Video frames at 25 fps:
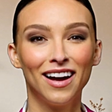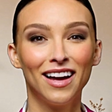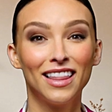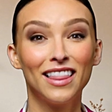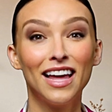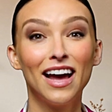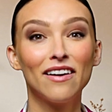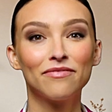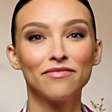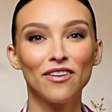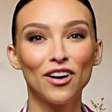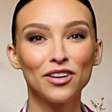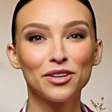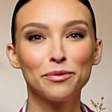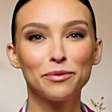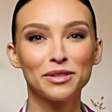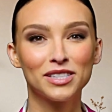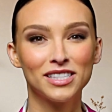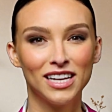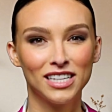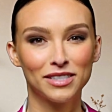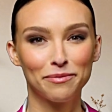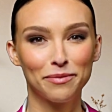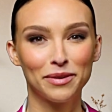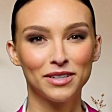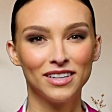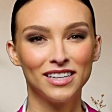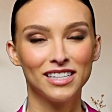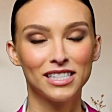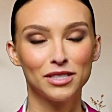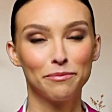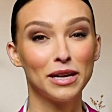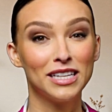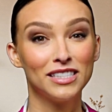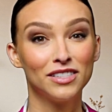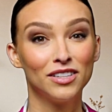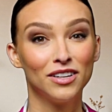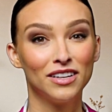And that volume assessment, it's
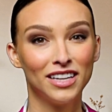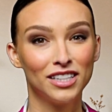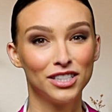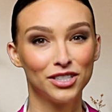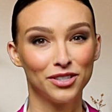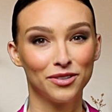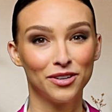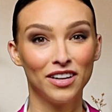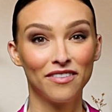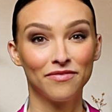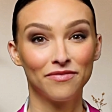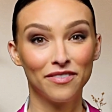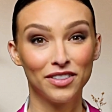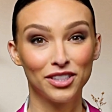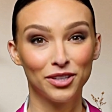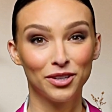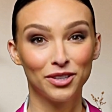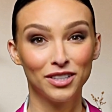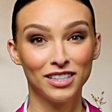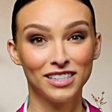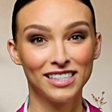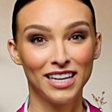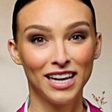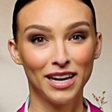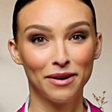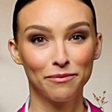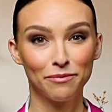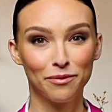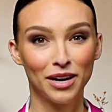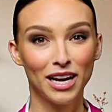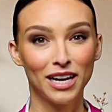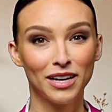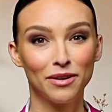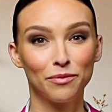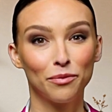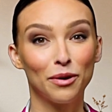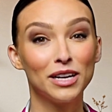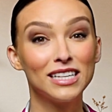based on history and physical exam,
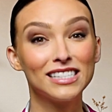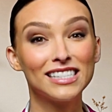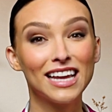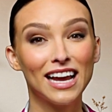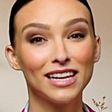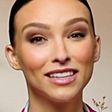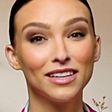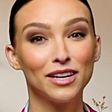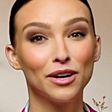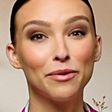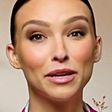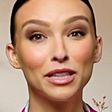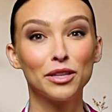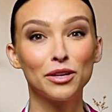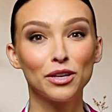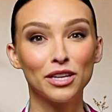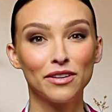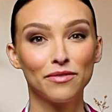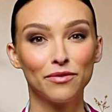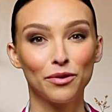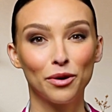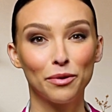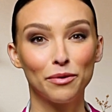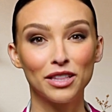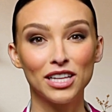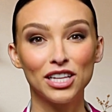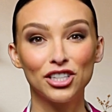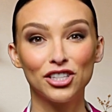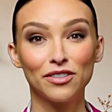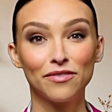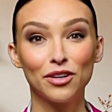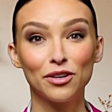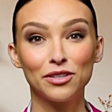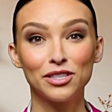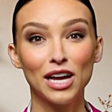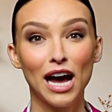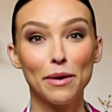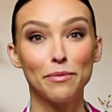right? What exactly are we looking for with each of
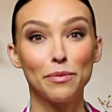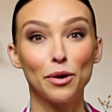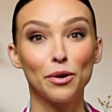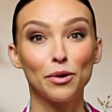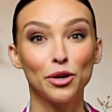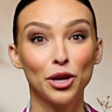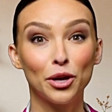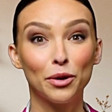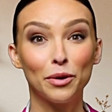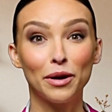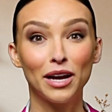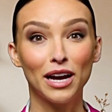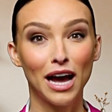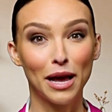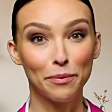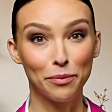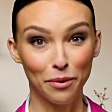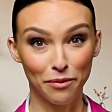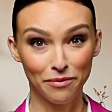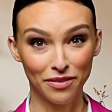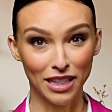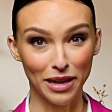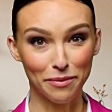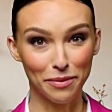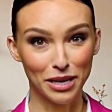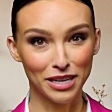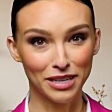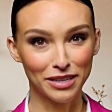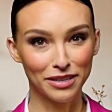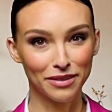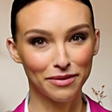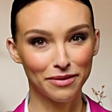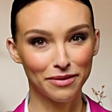those hypo-U and hypervolemic?